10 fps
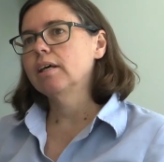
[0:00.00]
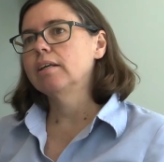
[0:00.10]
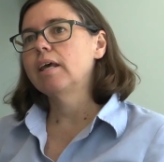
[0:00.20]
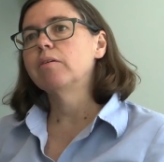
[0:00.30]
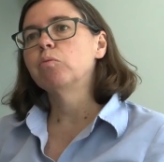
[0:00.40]

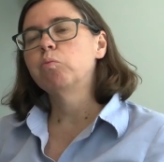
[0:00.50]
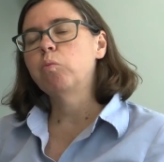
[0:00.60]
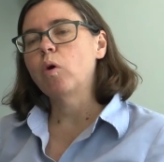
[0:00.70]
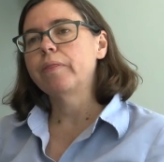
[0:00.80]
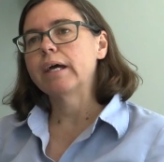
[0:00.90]
and, and
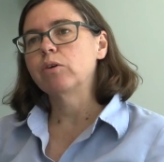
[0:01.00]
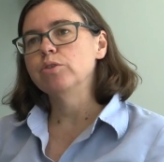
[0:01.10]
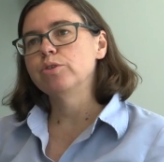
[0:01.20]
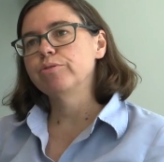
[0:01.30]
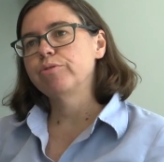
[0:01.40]
what that
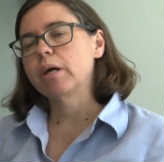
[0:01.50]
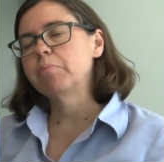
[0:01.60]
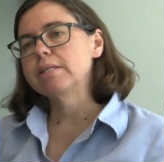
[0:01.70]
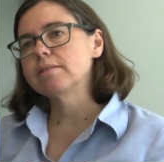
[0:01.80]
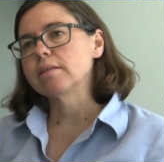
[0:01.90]
could do for our
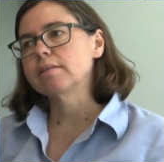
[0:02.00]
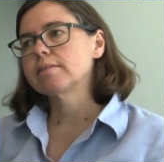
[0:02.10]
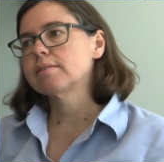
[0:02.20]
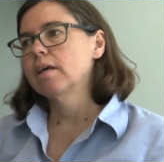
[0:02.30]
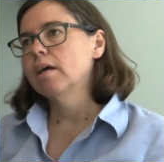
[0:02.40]

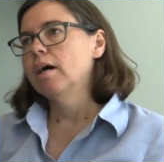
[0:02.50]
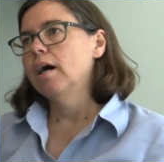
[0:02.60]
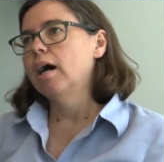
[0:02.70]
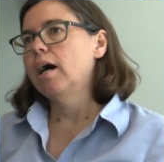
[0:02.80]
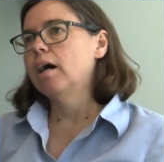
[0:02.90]
business.
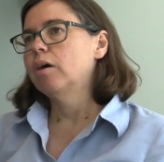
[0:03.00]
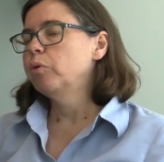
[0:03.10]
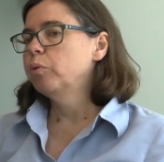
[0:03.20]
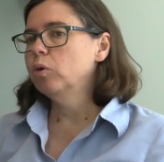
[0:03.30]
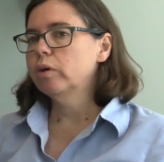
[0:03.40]
Uh,
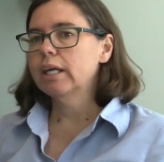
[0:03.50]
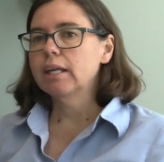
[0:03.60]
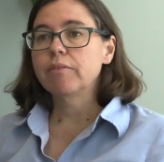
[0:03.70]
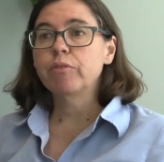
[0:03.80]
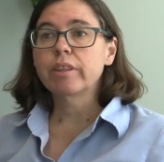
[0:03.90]
we were looking
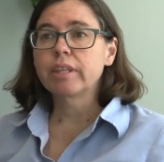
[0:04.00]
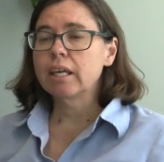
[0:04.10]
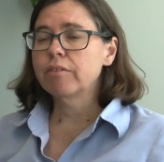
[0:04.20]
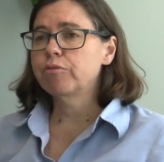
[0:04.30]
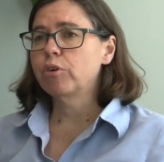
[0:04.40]
at
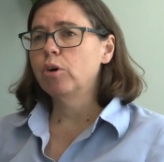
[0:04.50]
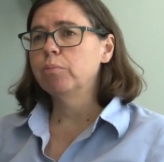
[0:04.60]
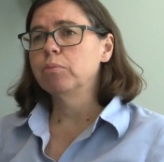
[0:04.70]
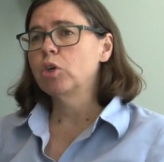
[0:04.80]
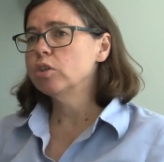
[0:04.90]
everything
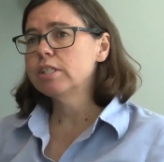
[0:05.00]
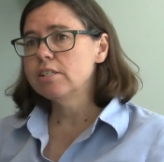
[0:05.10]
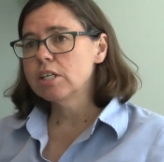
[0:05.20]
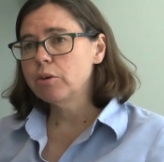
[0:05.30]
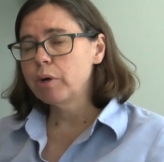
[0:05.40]
from
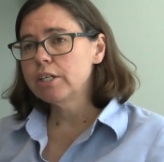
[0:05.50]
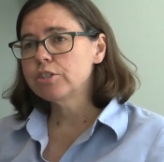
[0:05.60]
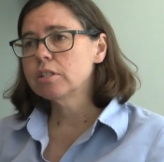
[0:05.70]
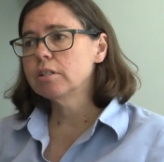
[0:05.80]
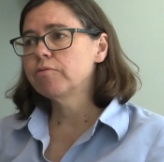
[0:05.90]
content
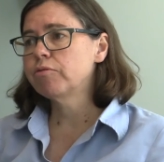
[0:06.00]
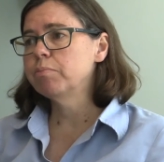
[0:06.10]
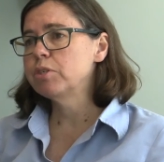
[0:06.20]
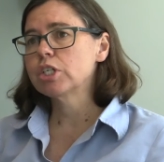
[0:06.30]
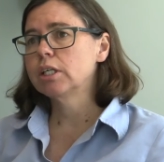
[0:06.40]
generation,
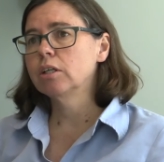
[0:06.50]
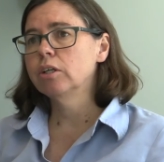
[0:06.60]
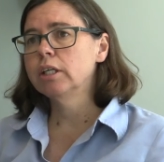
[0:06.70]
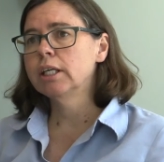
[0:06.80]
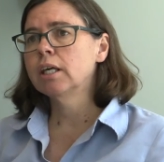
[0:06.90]
from machine
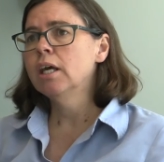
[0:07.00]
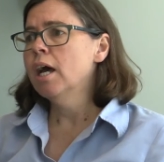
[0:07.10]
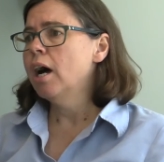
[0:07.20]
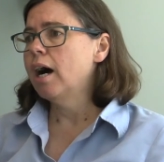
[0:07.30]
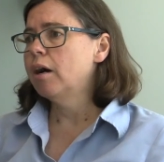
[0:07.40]
learning,
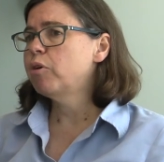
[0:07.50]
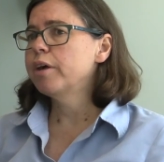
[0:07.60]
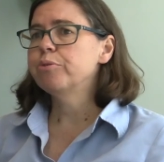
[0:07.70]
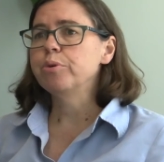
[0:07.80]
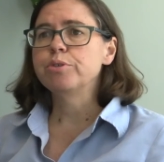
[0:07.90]
uh,
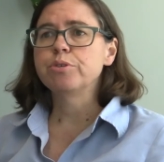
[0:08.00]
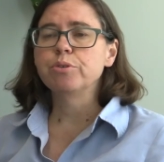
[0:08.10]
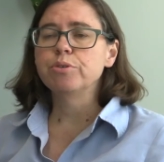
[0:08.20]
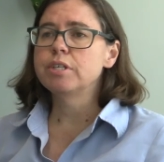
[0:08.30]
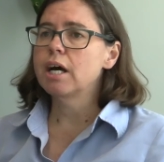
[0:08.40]
right through
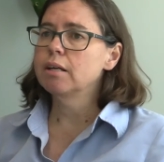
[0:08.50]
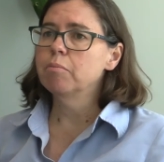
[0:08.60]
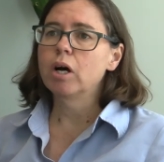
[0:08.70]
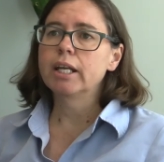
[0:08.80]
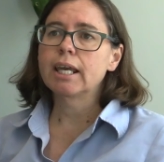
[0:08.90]
to data
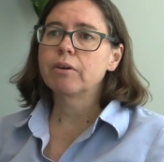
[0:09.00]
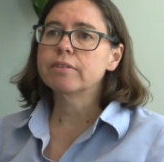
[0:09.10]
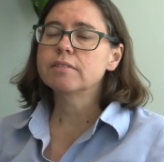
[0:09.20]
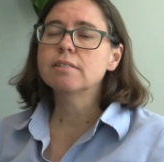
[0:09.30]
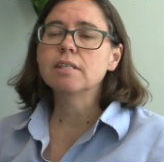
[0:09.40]
mining our
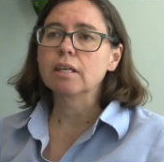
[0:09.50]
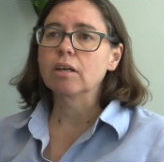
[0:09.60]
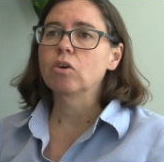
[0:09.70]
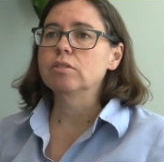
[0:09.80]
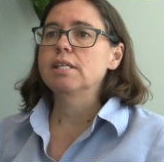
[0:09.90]
existing
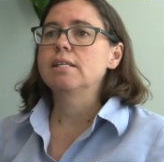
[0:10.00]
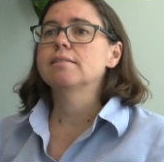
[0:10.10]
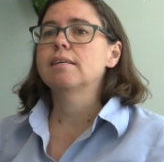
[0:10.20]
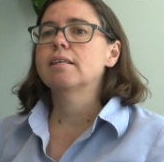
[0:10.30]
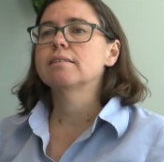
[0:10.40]
content
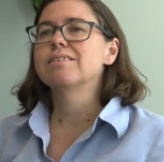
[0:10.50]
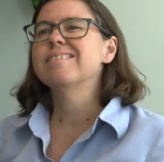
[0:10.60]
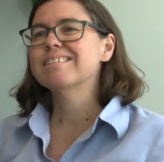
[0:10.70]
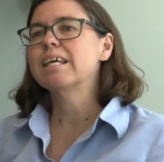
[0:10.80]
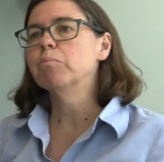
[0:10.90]
sets to
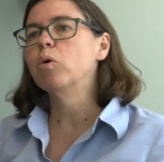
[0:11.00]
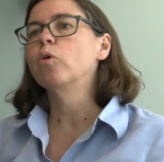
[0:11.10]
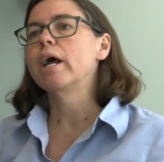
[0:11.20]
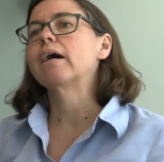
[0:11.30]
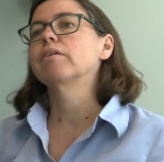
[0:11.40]
just get
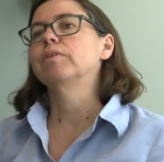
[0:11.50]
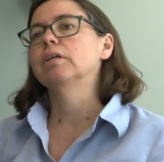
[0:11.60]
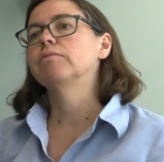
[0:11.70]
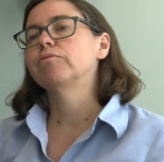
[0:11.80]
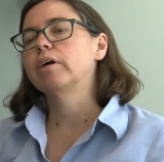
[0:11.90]
more out of
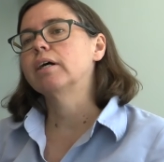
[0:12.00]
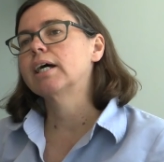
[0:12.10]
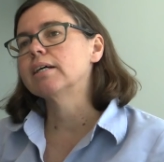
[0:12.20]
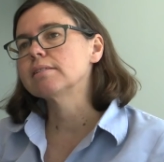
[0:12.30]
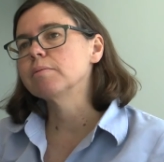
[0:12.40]
it for our
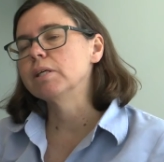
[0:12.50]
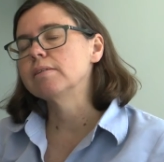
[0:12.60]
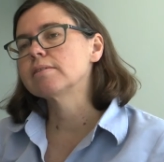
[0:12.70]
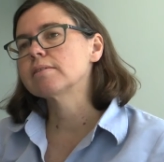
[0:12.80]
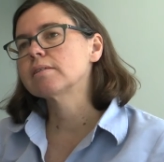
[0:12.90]

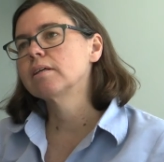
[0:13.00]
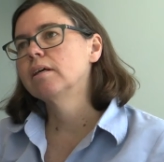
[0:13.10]
customers.